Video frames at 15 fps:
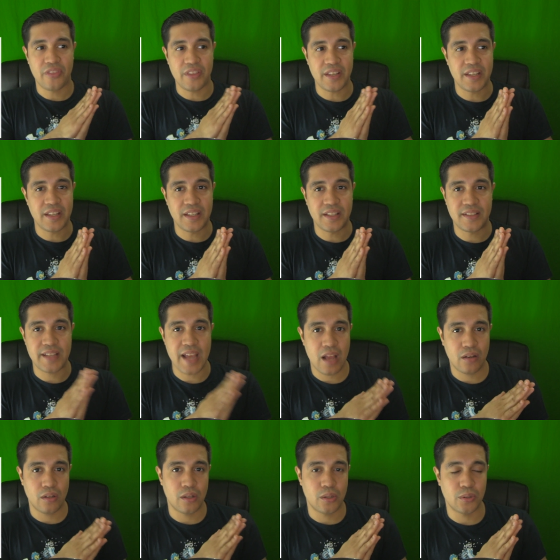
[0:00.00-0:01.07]
the
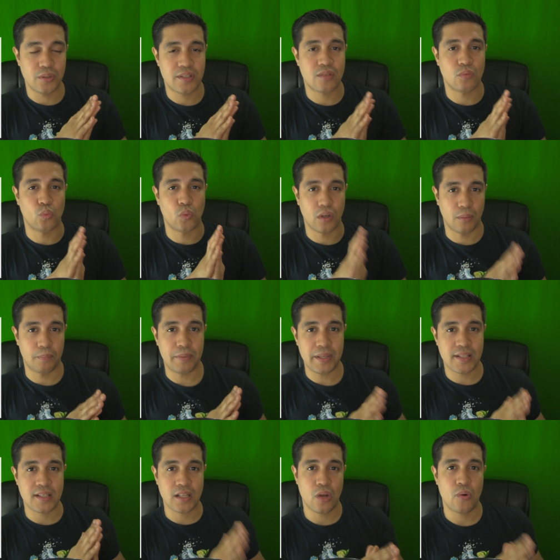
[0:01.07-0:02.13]
downloads were a
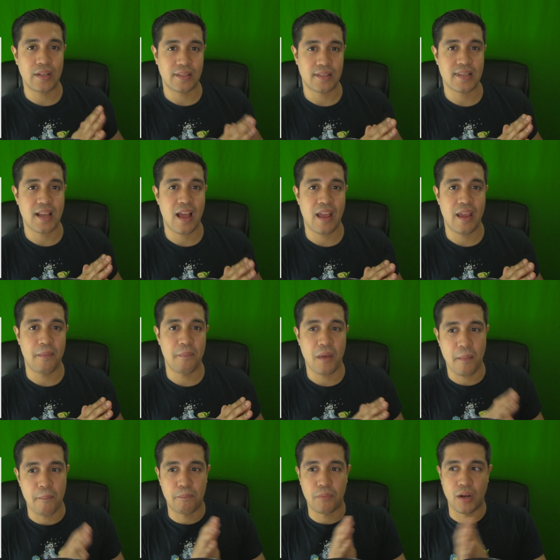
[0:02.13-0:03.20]
bit slow at the
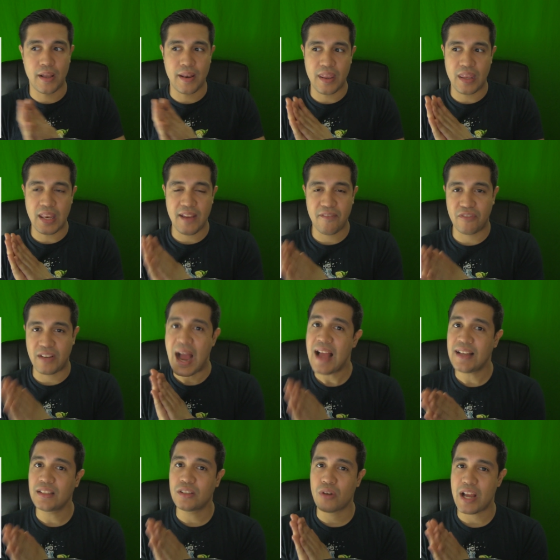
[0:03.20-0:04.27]
time, but they've
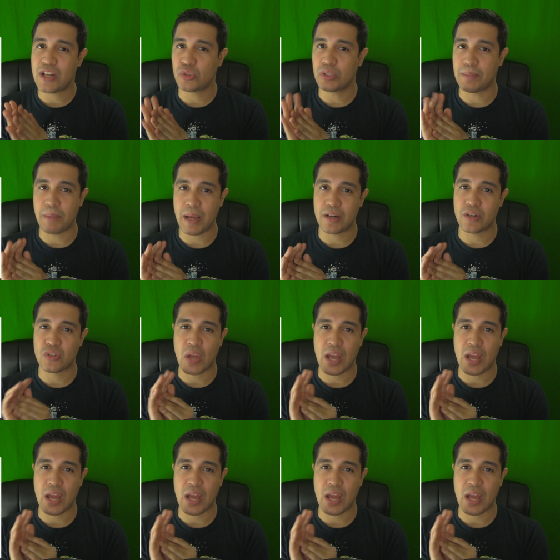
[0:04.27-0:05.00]
gotten gradually better.